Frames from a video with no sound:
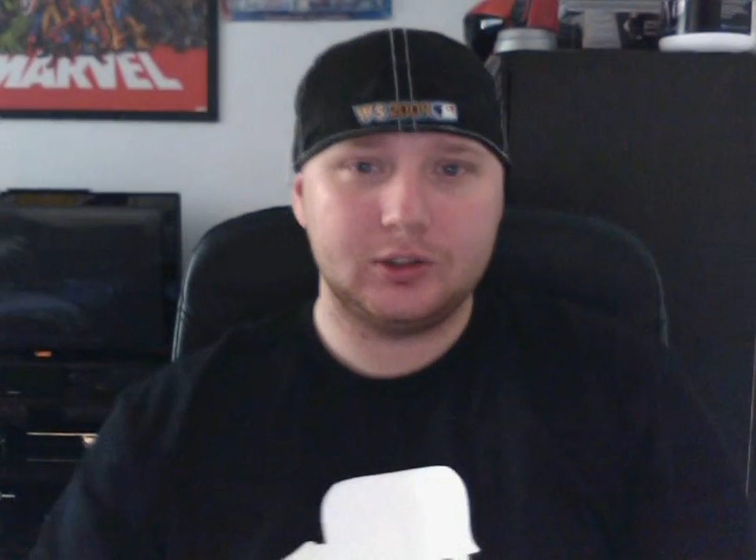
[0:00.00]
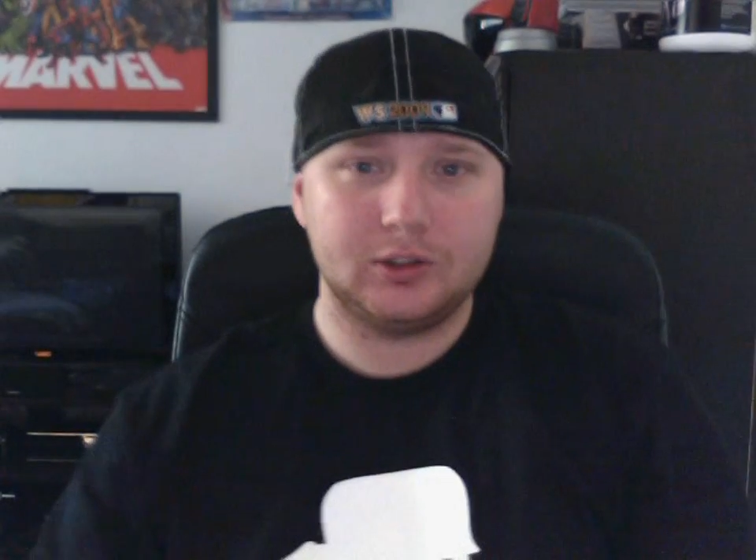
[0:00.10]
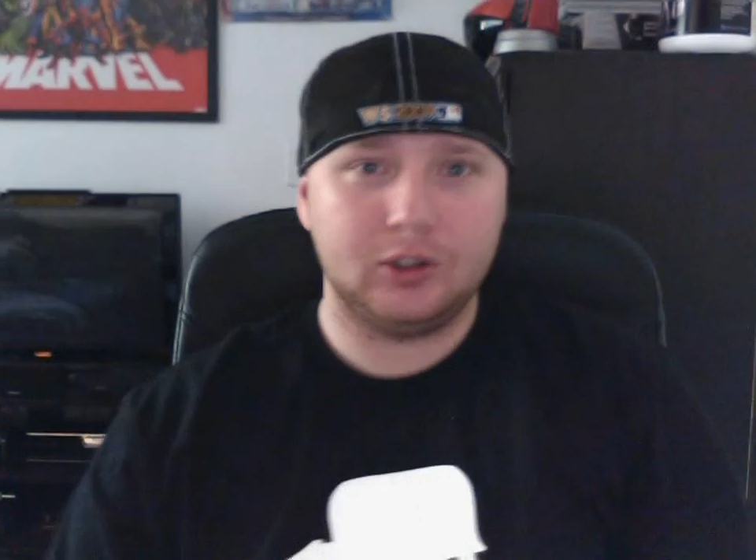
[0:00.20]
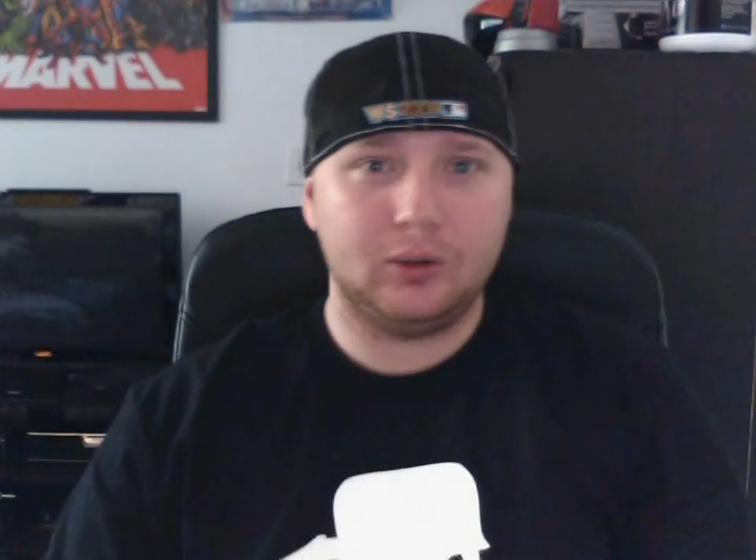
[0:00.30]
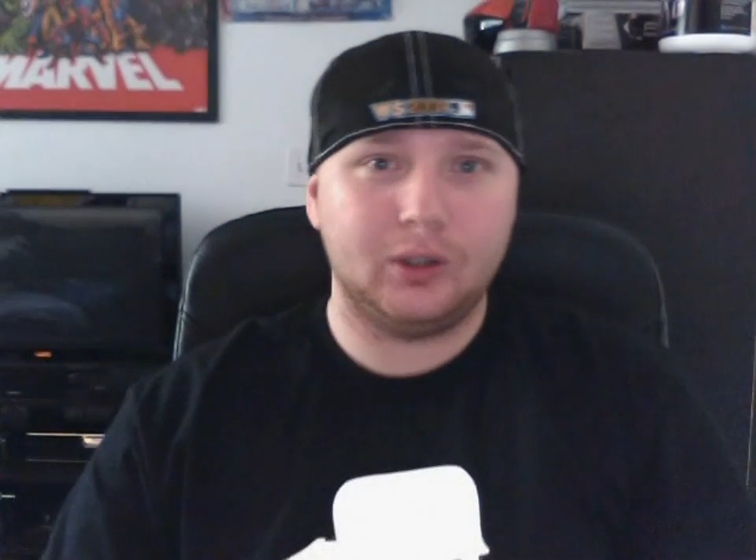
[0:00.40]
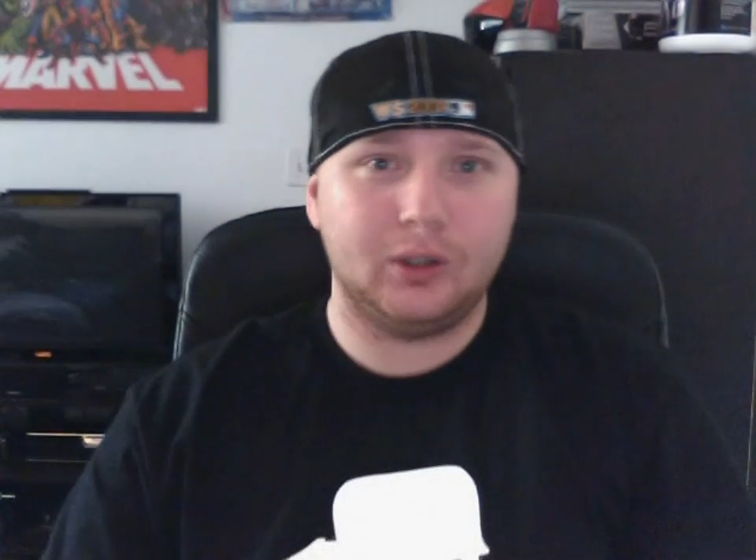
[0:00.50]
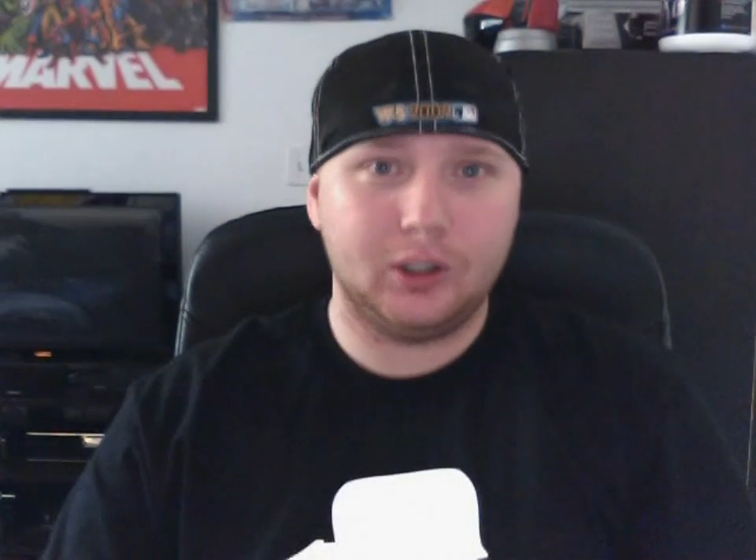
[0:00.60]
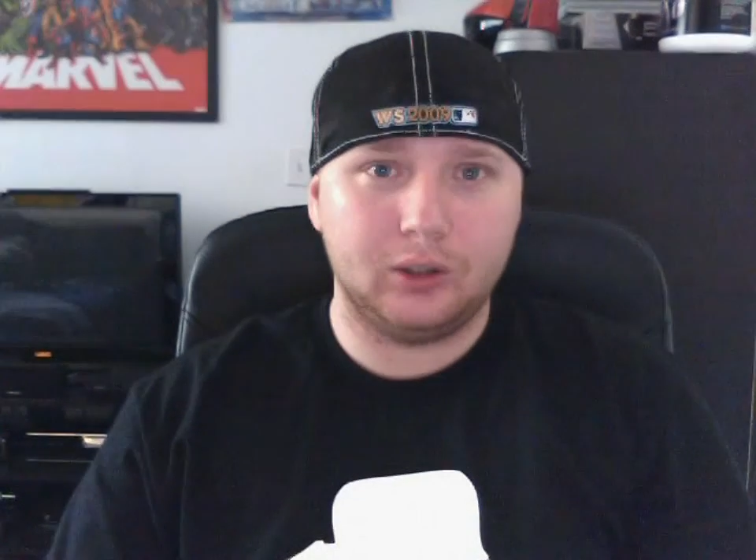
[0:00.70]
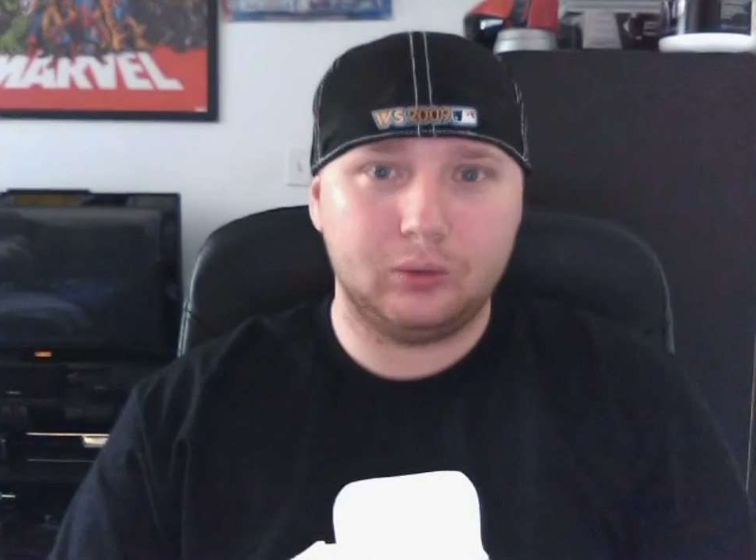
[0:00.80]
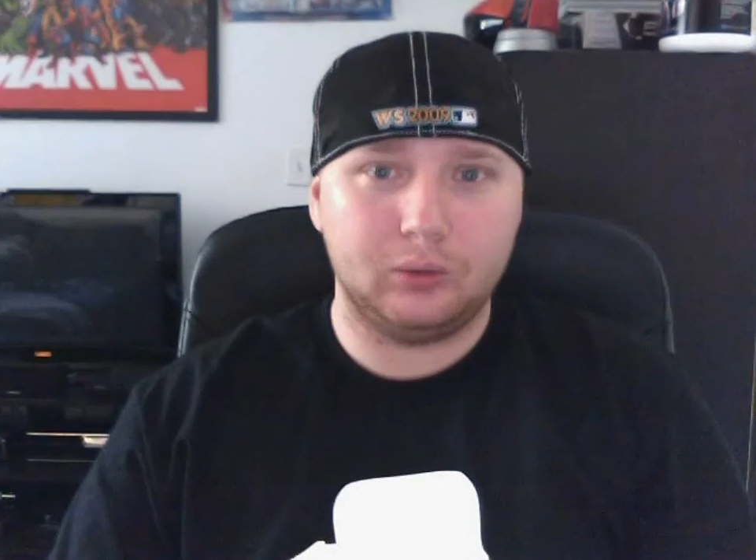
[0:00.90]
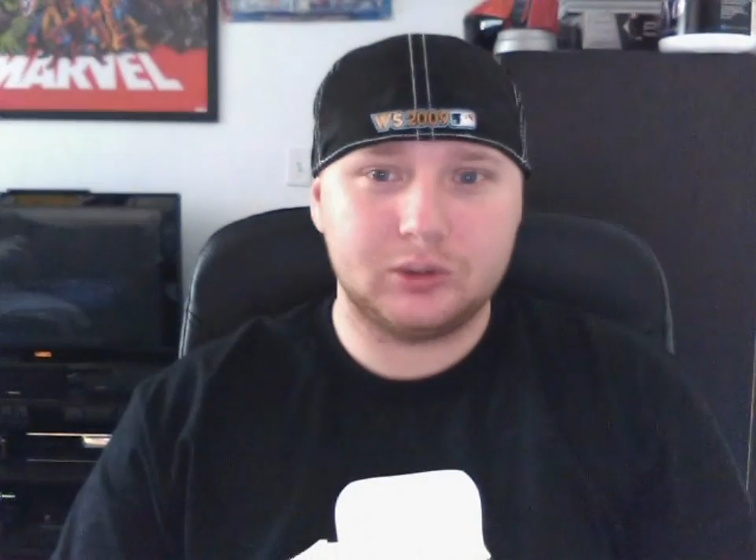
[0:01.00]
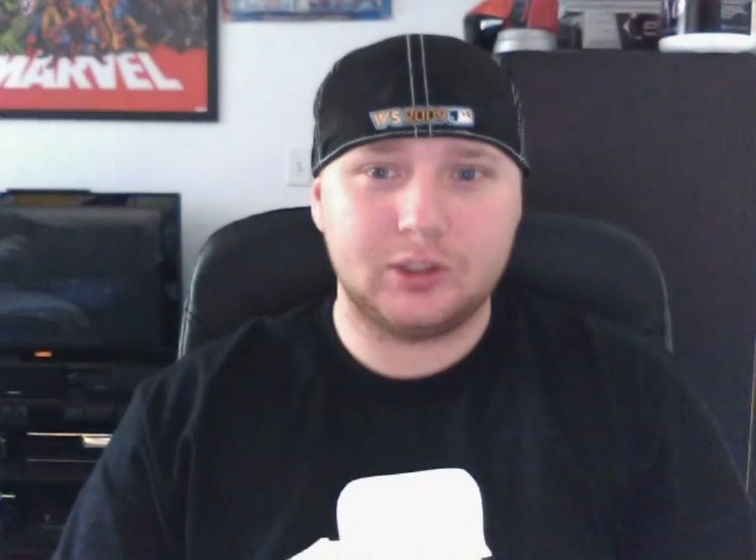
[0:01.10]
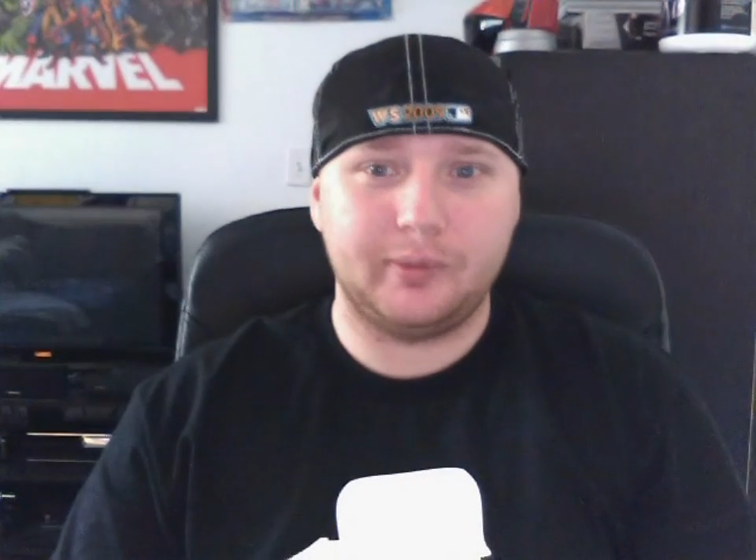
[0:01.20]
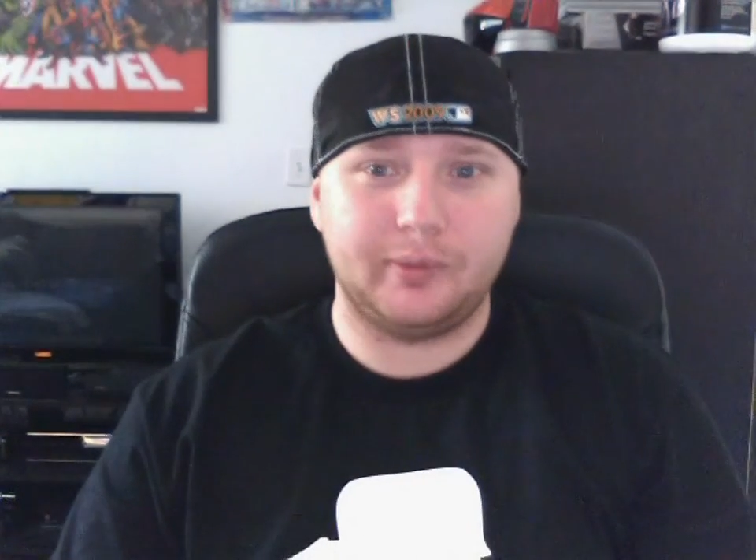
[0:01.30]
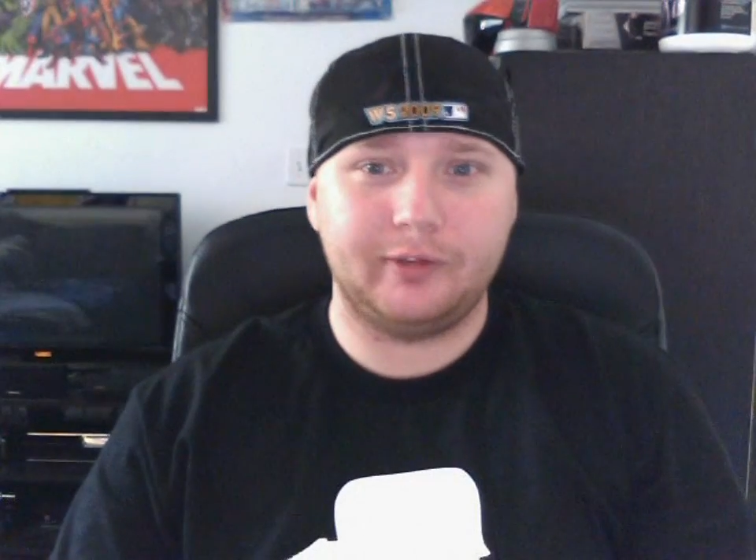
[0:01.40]
So, uh, what's
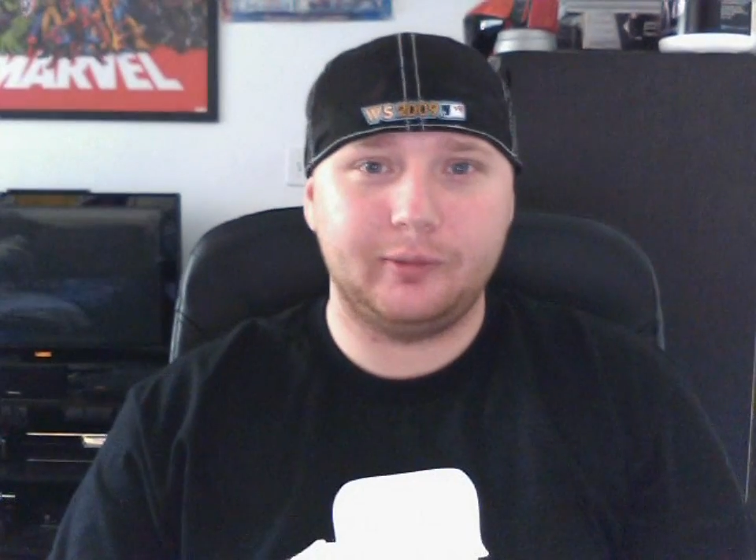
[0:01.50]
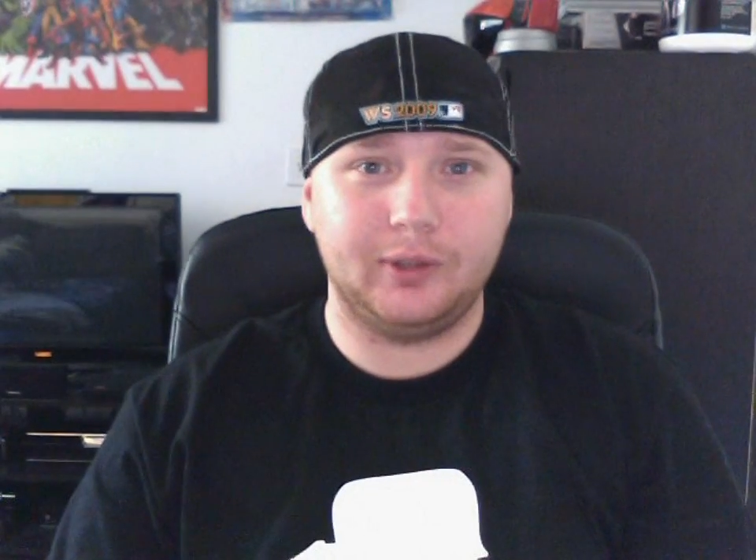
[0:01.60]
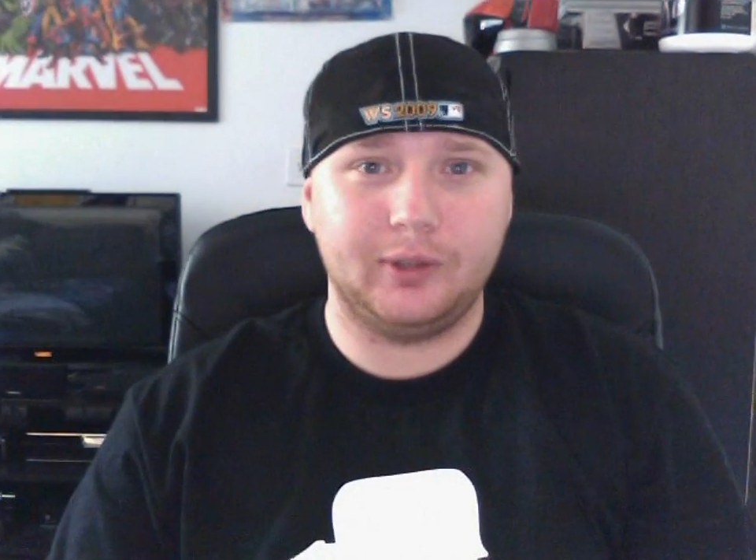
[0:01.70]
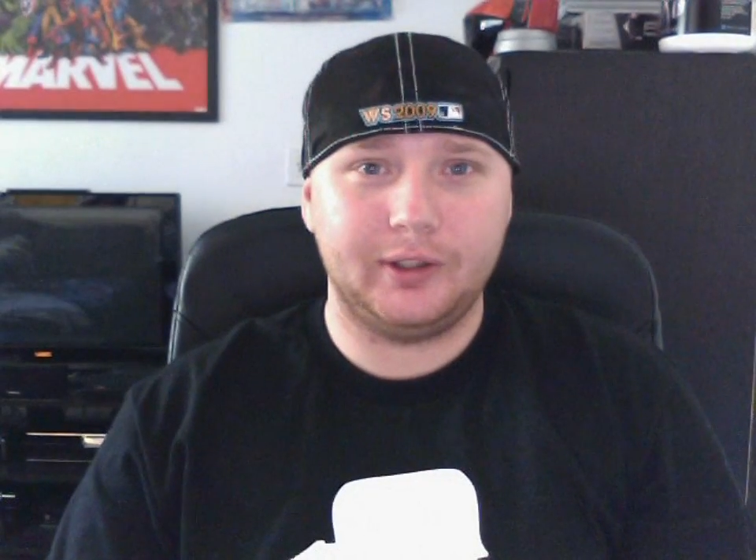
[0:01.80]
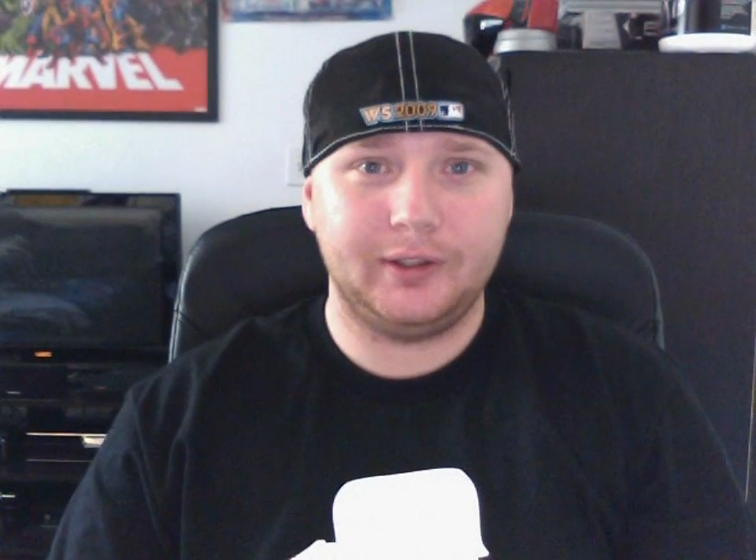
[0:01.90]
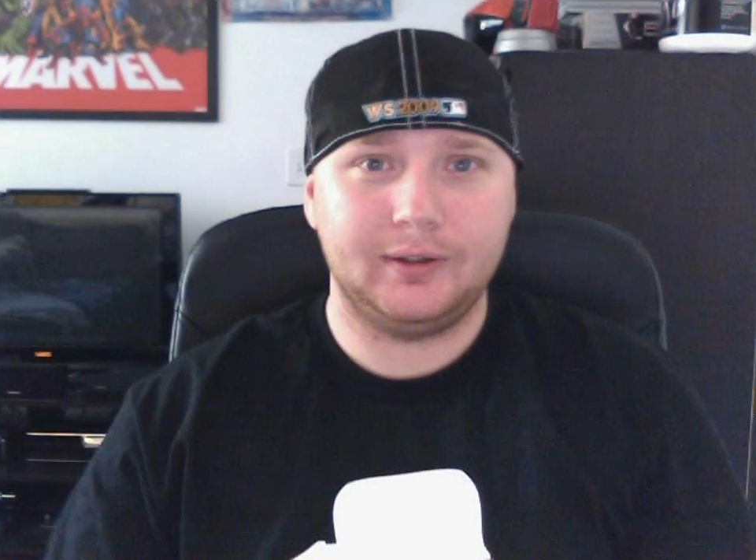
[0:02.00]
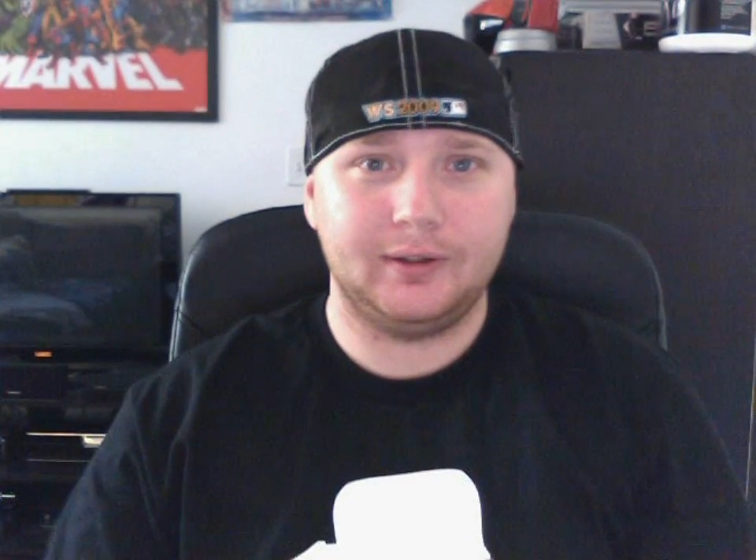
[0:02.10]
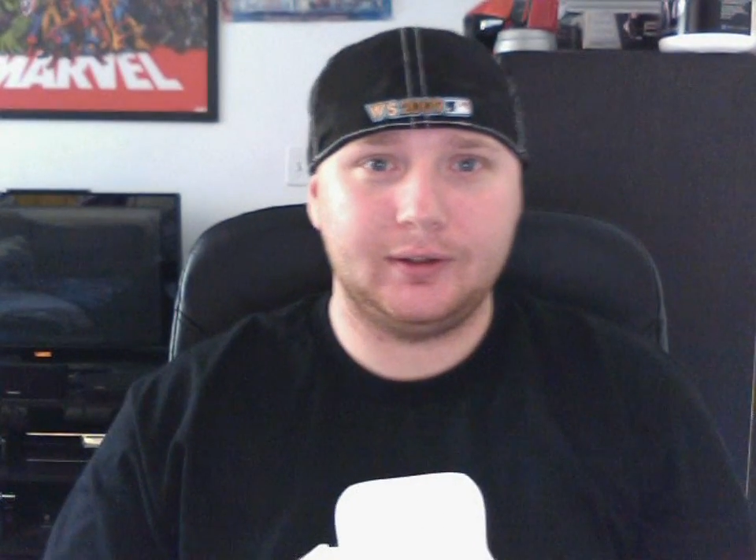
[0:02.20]
up, everybody?